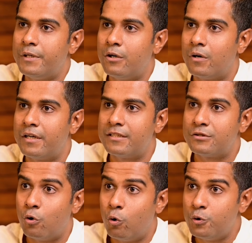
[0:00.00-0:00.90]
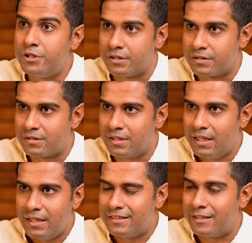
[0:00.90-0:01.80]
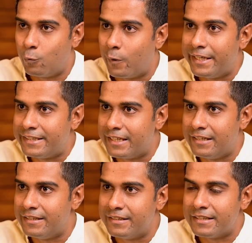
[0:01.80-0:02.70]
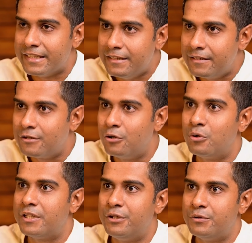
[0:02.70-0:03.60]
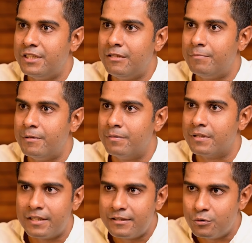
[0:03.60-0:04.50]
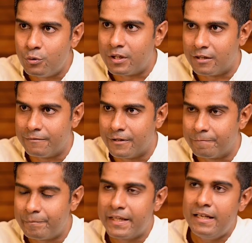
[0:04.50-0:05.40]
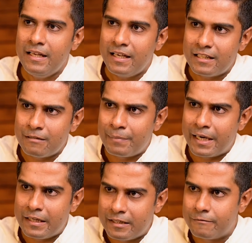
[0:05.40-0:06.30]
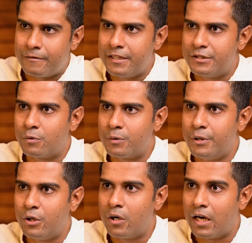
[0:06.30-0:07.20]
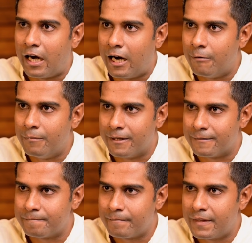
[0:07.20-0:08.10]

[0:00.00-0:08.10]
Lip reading: we call it as ojas, that vitality, that inner glow that you see in people. That is good kapha. And the bad kapha is what we call ama.